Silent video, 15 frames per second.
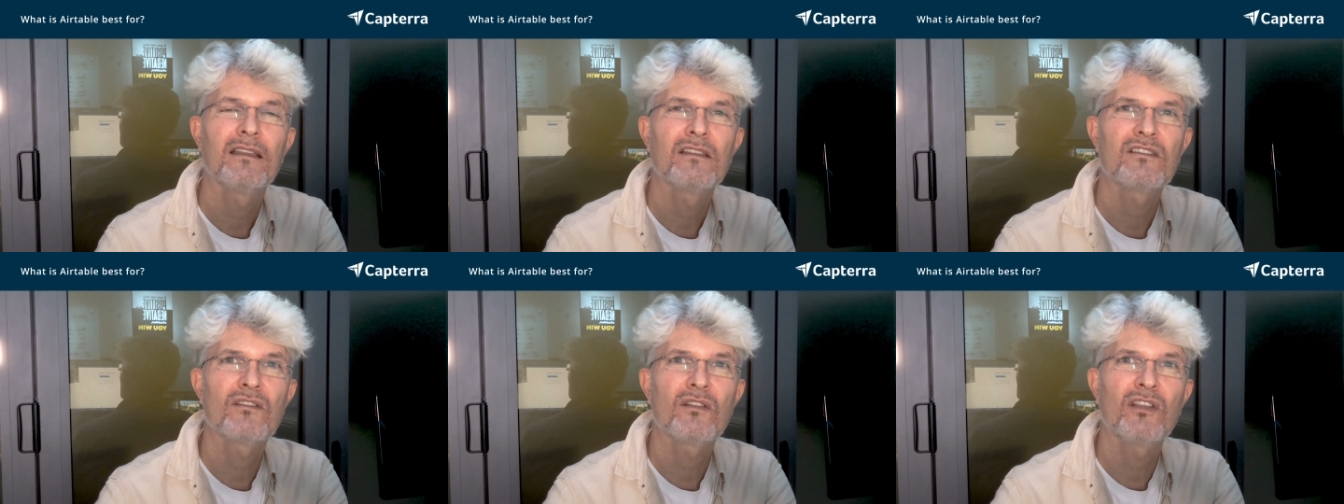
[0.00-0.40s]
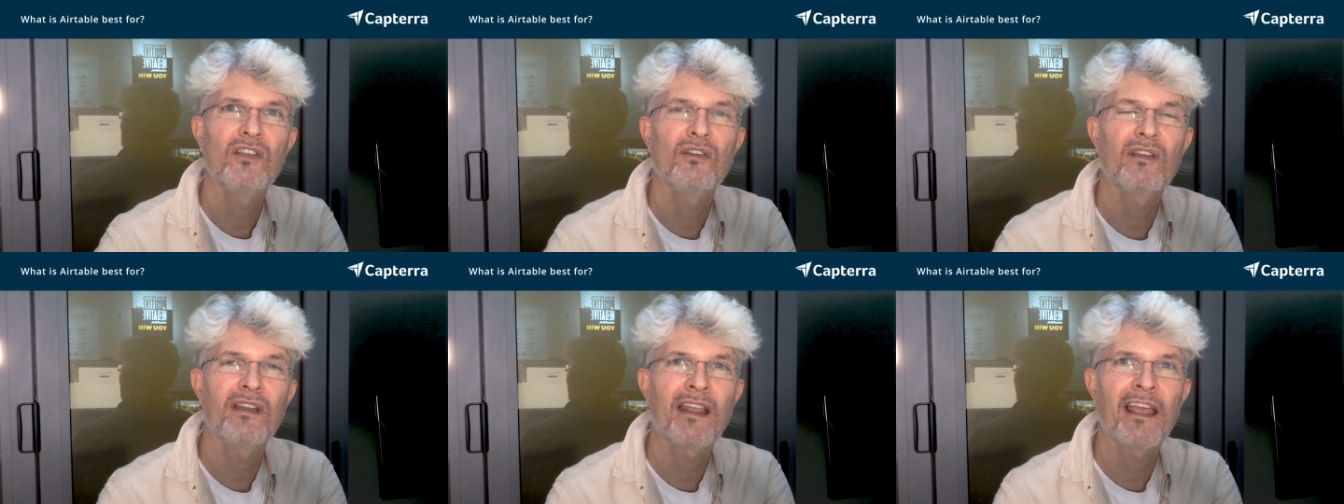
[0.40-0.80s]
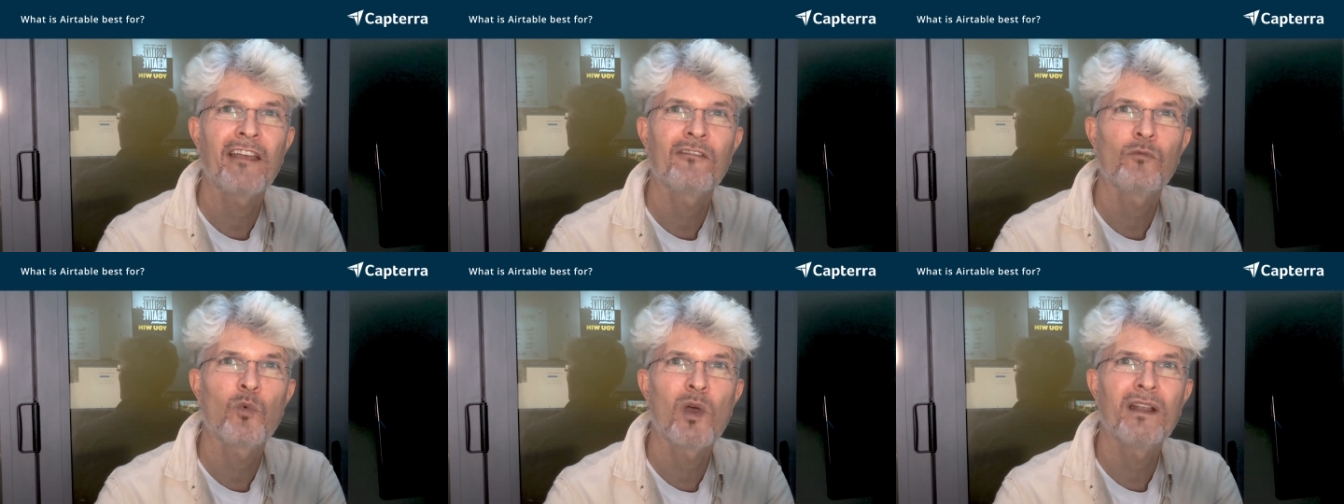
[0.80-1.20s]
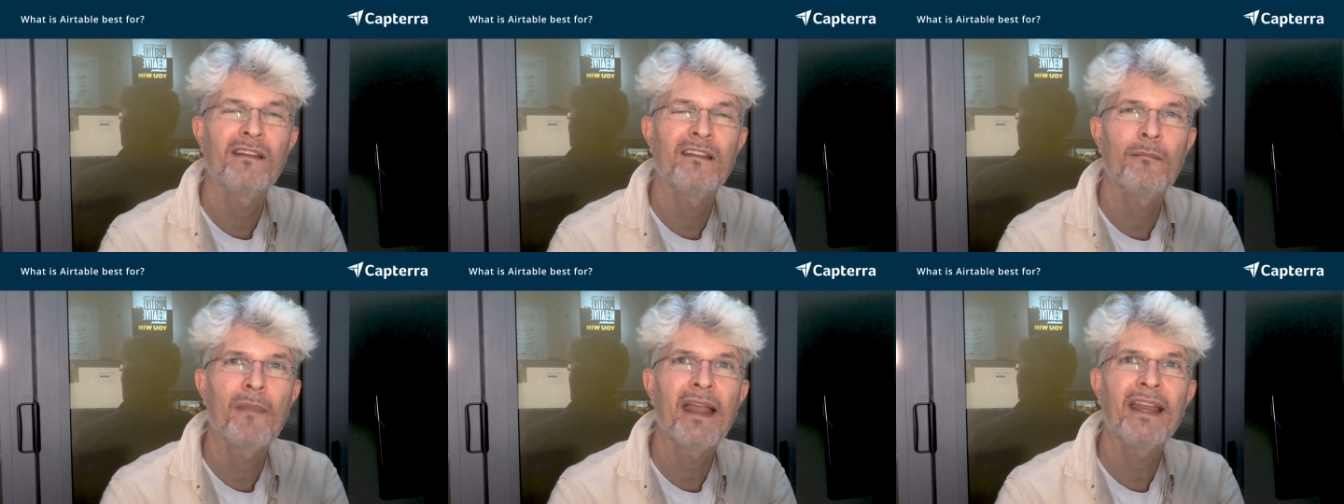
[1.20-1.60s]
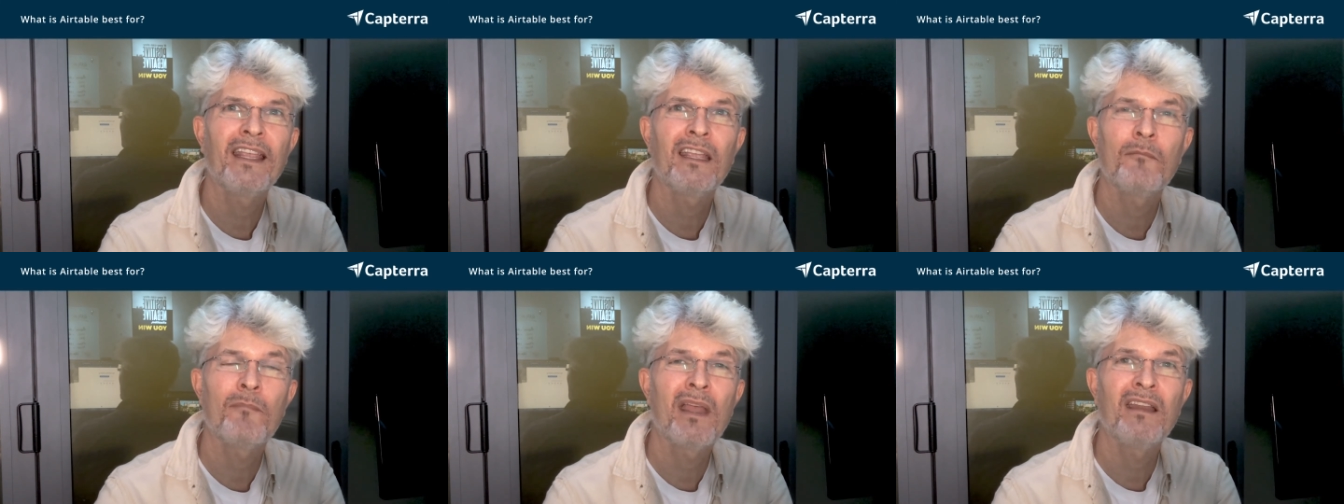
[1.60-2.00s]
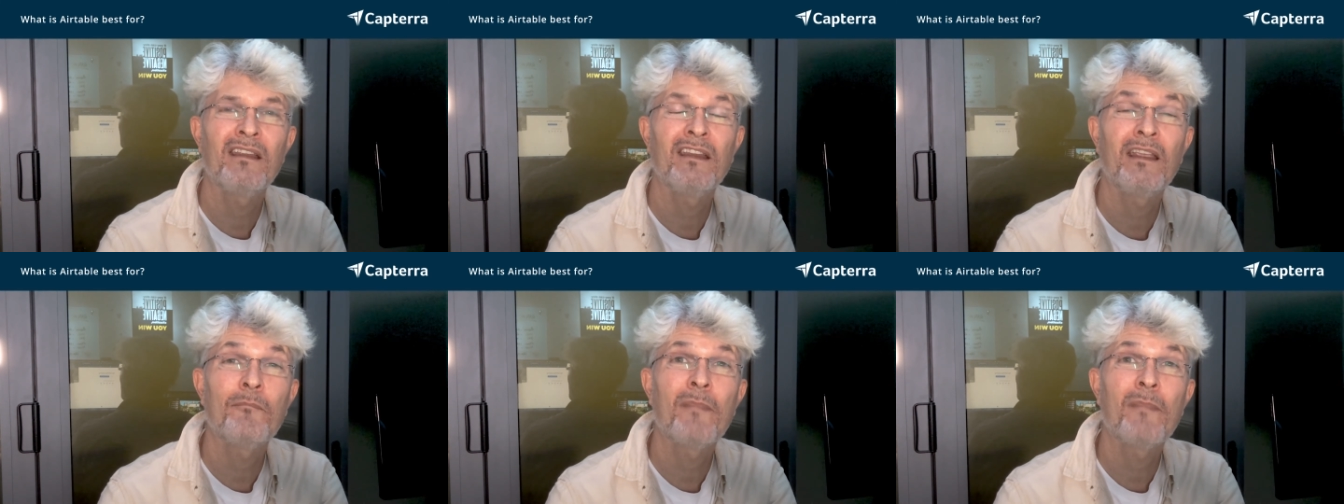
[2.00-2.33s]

so that you can have one-to-many and many